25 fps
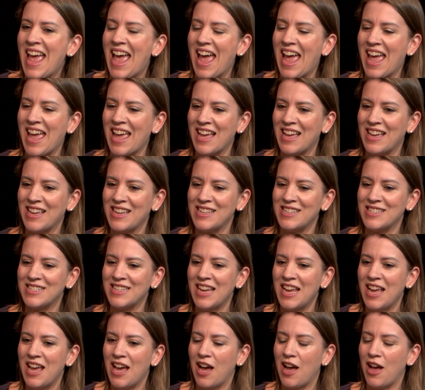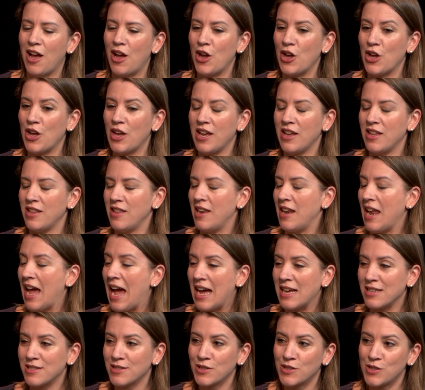And it
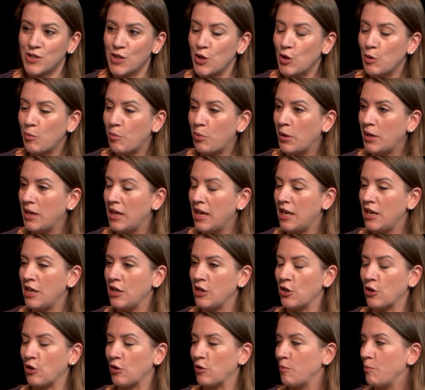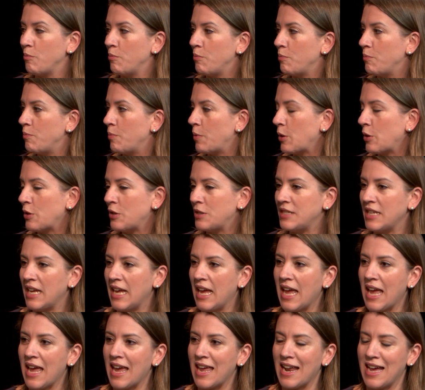asks you to put in your
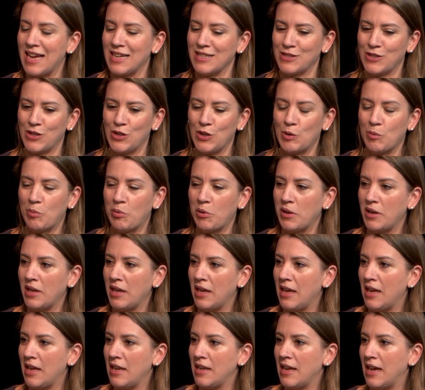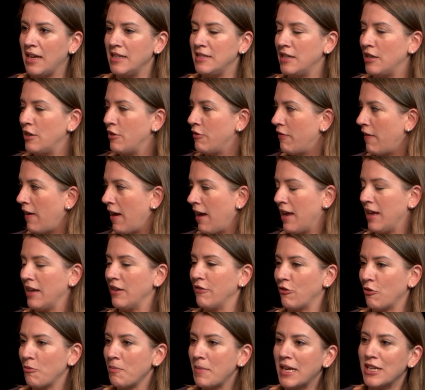birthday, it asks you to put in identifying
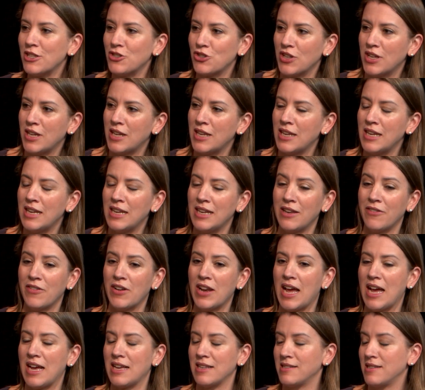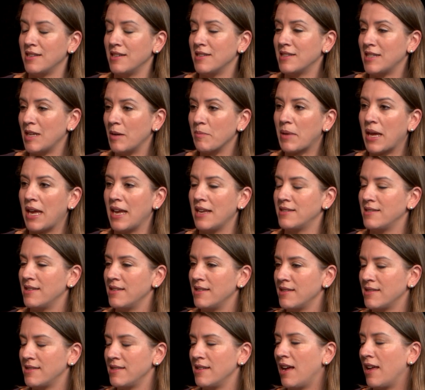information, it even asks in some
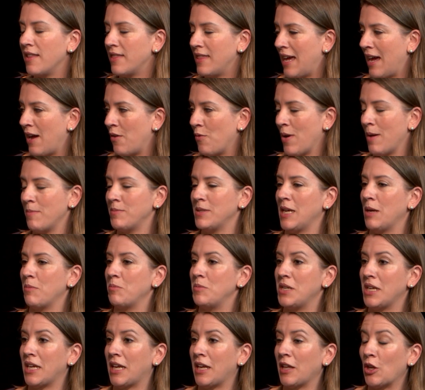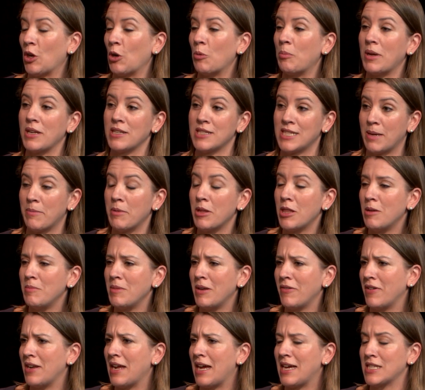cases, not that website in particular, but some of them
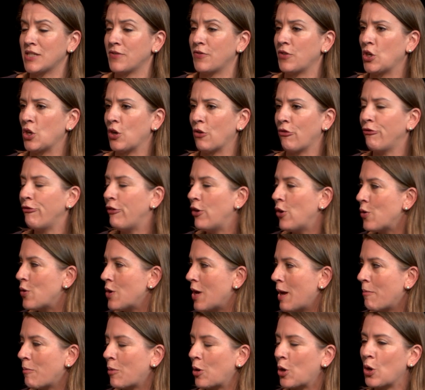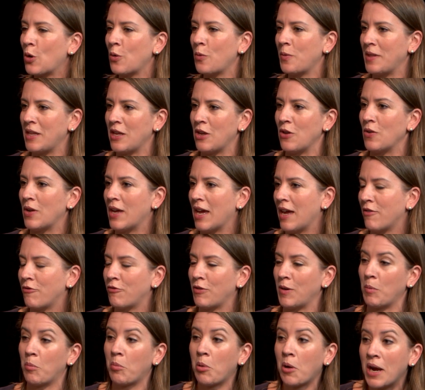even ask for your phone number that you can get
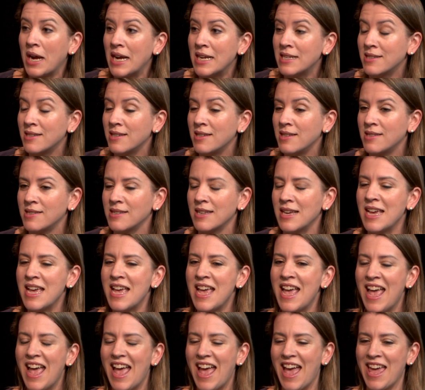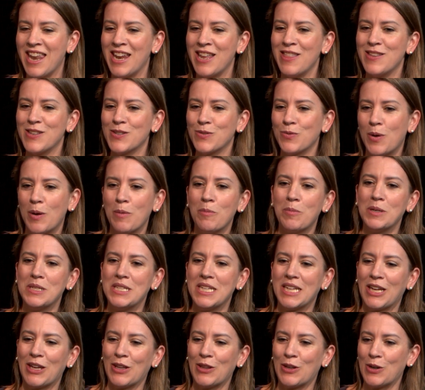free prizes. And in this one
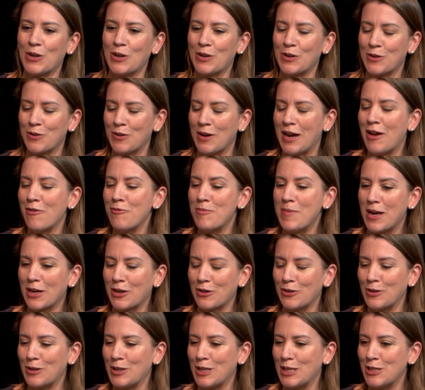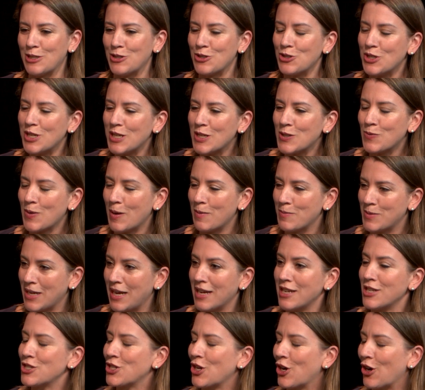particular Kraft Macaroni and Cheese
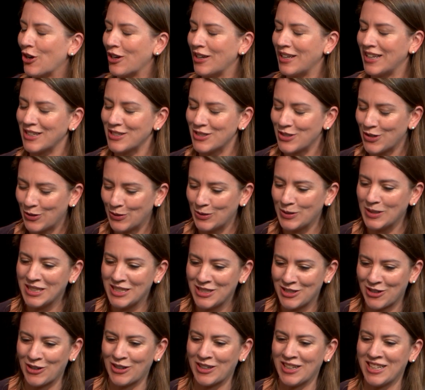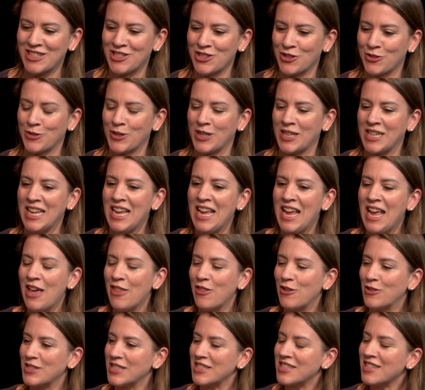website totally targeting children,
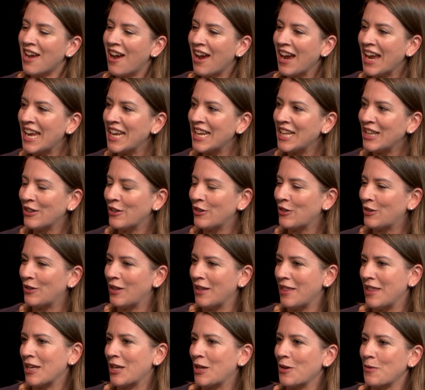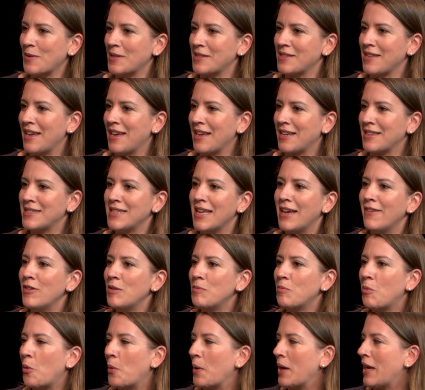there's a tiny little, I think it was like
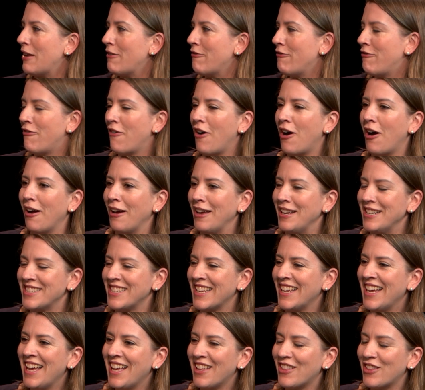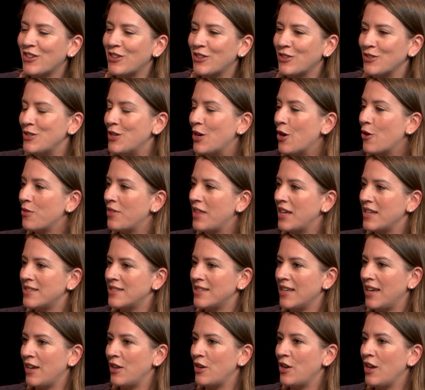7-point font, little note that
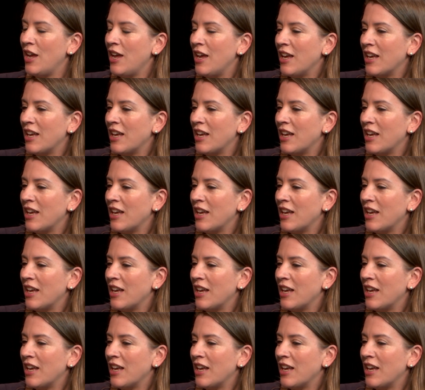said,